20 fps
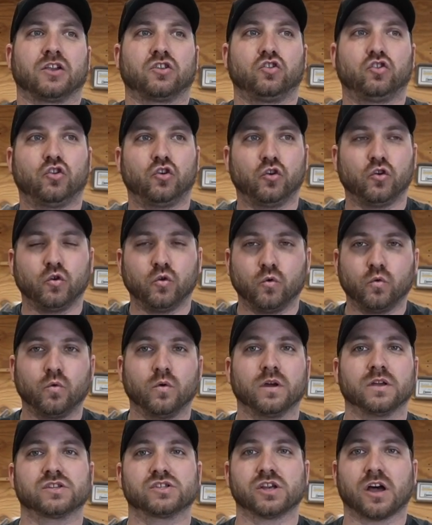
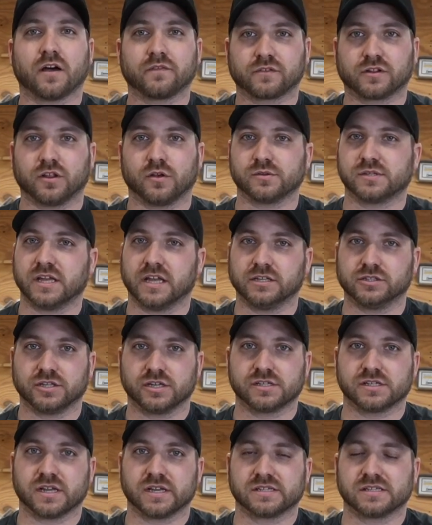2 soft close
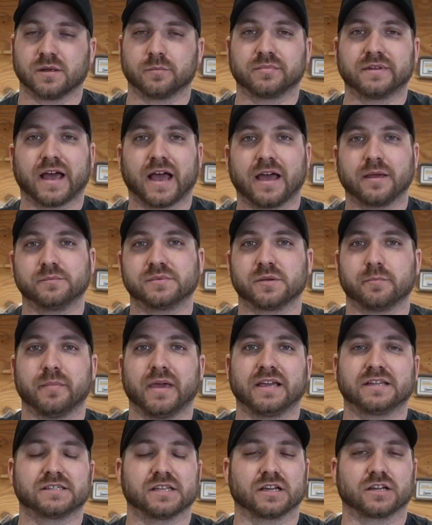hinges sometimes
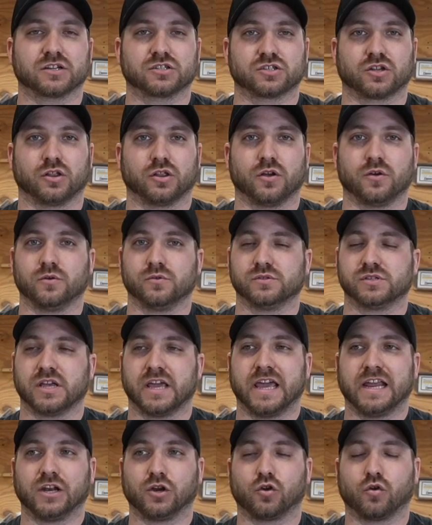makes it close
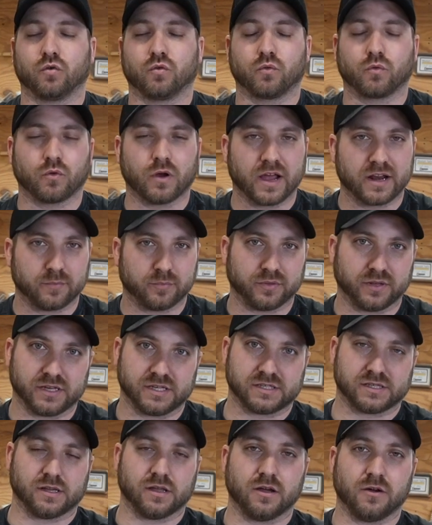incredibly
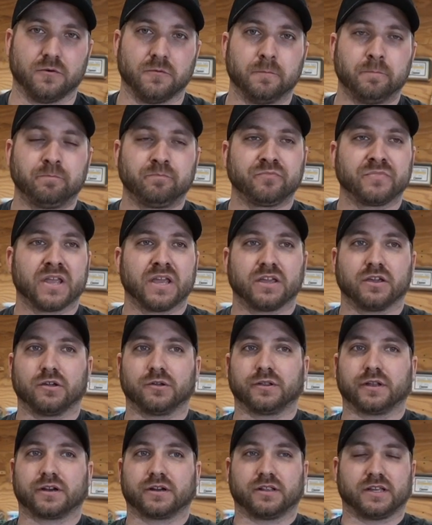slow. You're
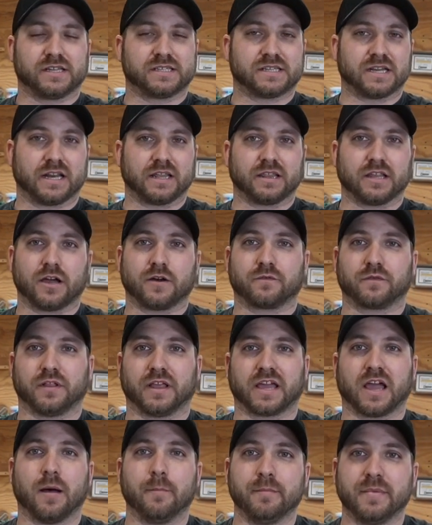literally sitting there for
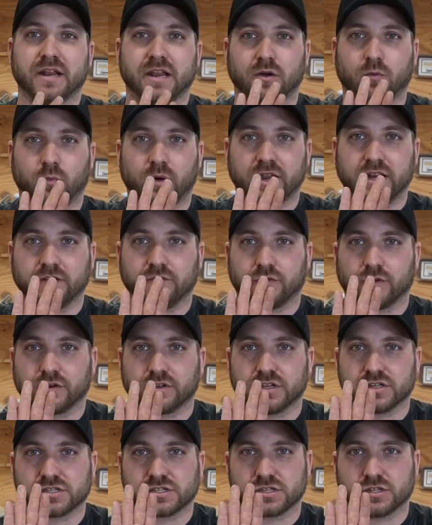like a minute waiting for it
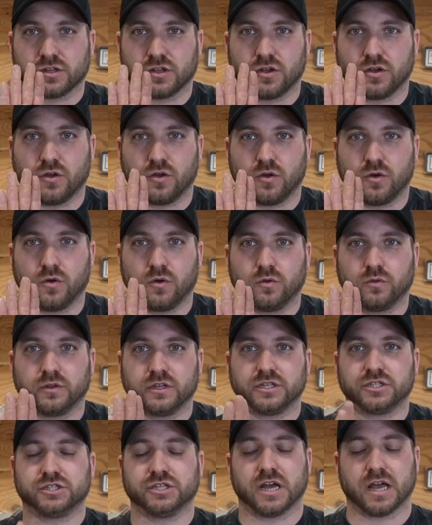to
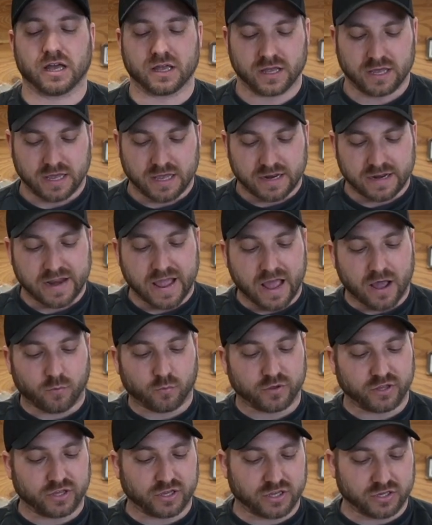slowly shut. Now,
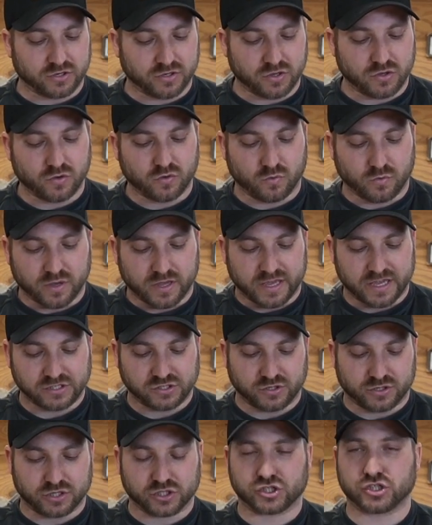what you can do is
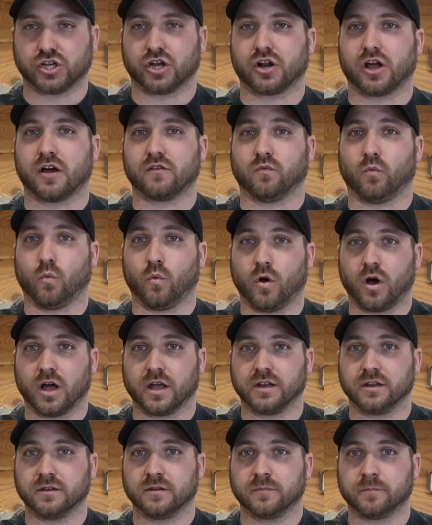you can shut off
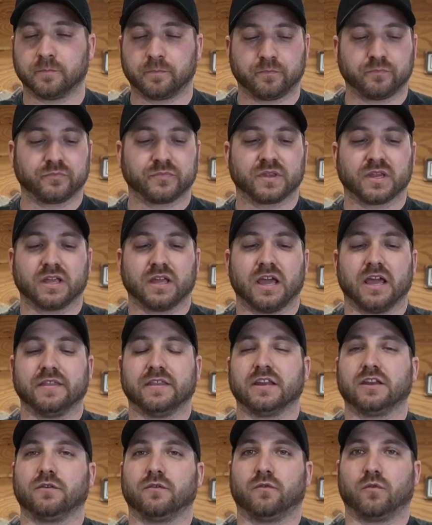one, and
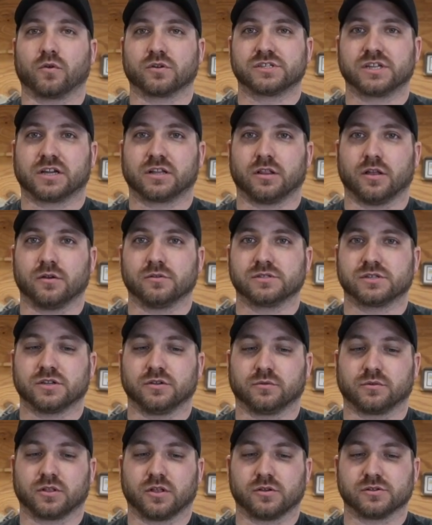then you force it closed,
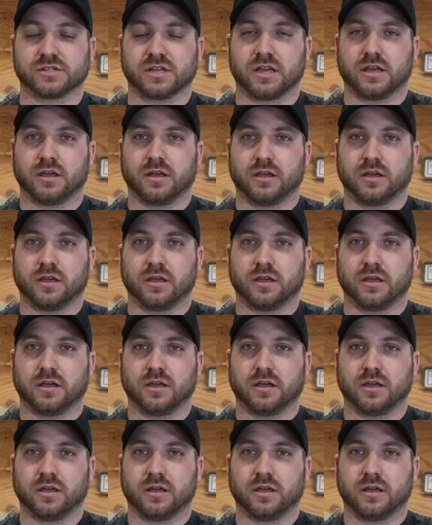you close it.